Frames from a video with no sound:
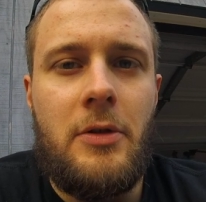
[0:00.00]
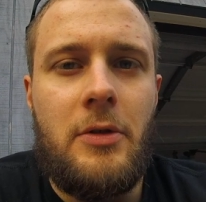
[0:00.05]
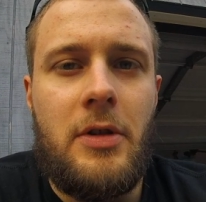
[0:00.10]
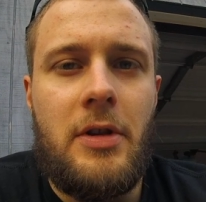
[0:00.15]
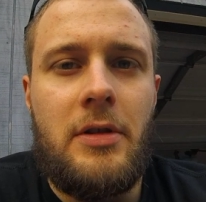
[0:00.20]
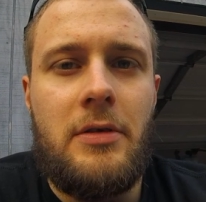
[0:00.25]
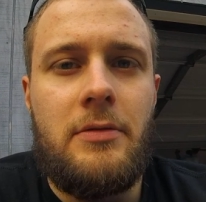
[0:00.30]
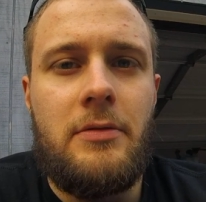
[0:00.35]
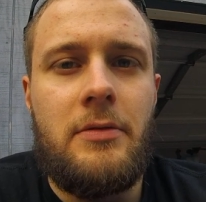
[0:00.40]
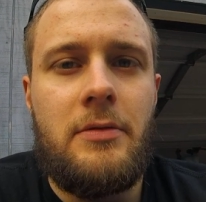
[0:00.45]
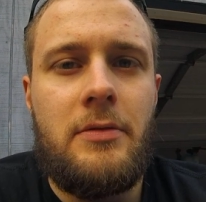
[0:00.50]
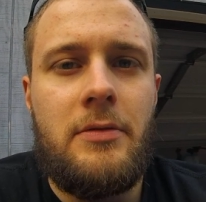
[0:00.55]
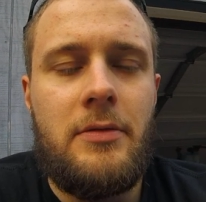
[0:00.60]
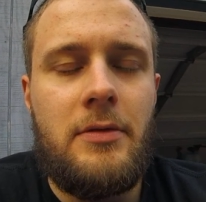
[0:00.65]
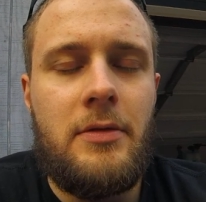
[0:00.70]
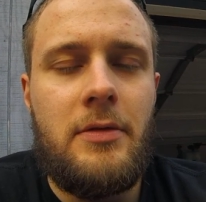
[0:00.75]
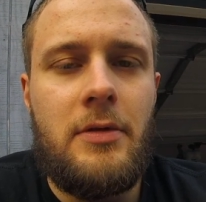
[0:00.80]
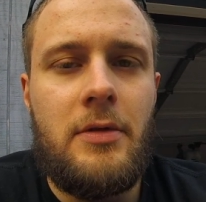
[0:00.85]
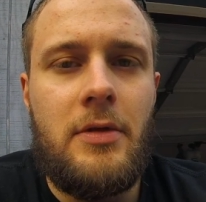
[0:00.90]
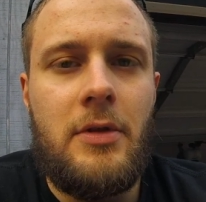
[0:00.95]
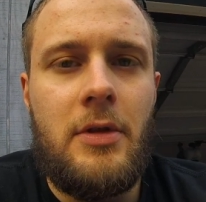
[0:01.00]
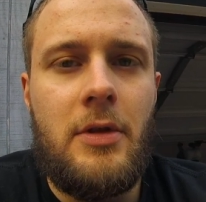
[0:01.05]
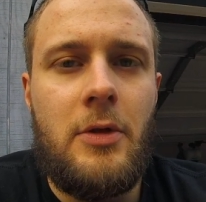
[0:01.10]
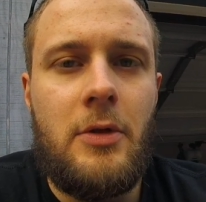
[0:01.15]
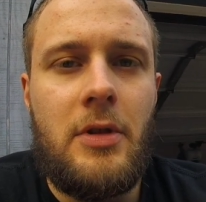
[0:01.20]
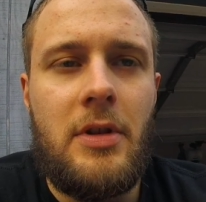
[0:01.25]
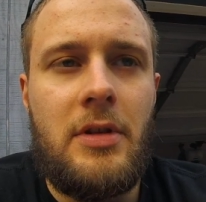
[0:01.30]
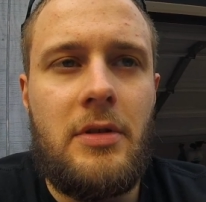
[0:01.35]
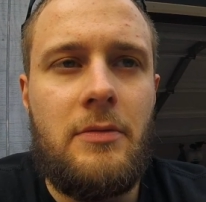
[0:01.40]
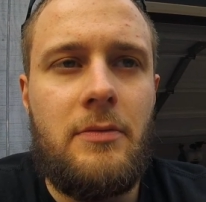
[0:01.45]

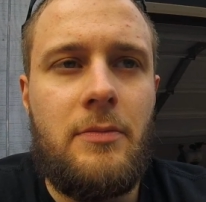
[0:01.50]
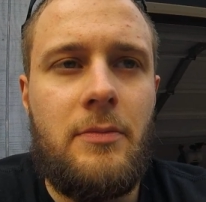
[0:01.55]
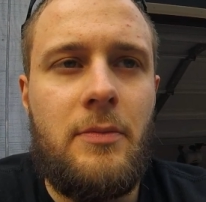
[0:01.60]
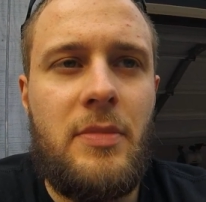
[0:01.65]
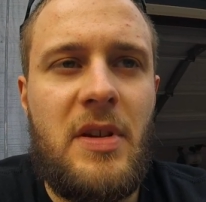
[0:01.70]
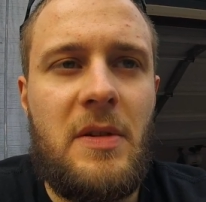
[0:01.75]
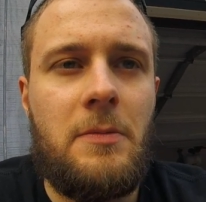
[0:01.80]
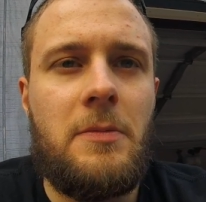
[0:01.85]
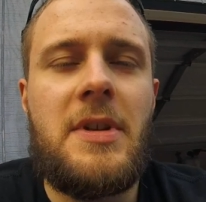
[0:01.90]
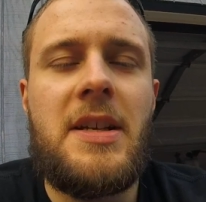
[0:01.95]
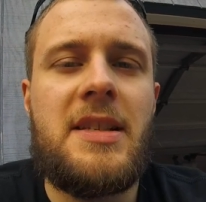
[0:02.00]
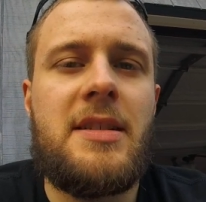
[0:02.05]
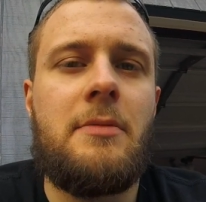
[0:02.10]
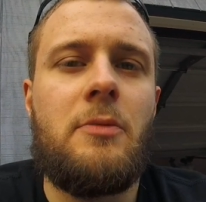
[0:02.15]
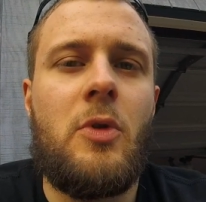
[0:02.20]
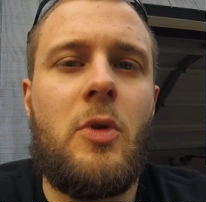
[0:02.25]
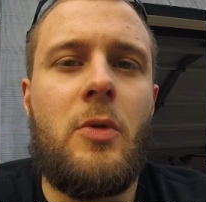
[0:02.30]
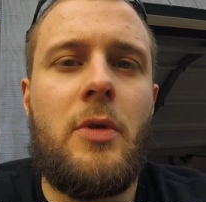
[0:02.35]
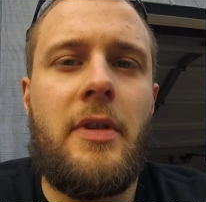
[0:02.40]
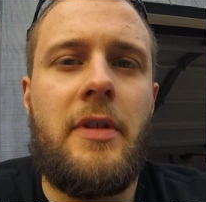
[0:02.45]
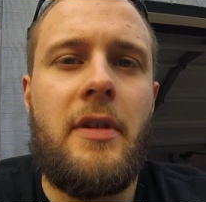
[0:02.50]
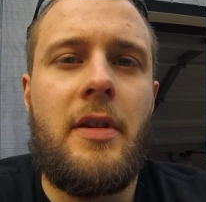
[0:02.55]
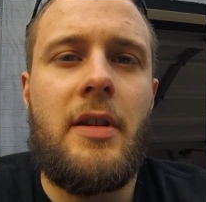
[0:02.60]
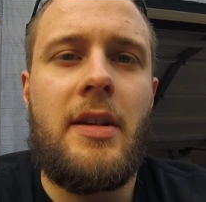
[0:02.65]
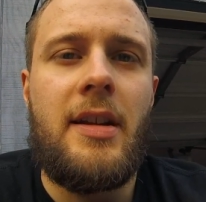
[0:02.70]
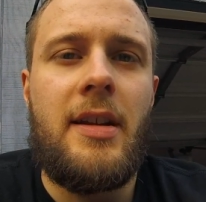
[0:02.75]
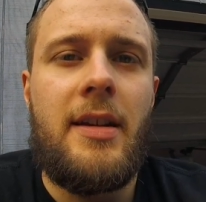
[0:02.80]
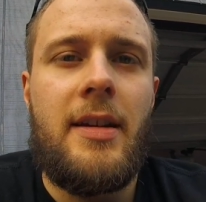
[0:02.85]
can be reasonable with it,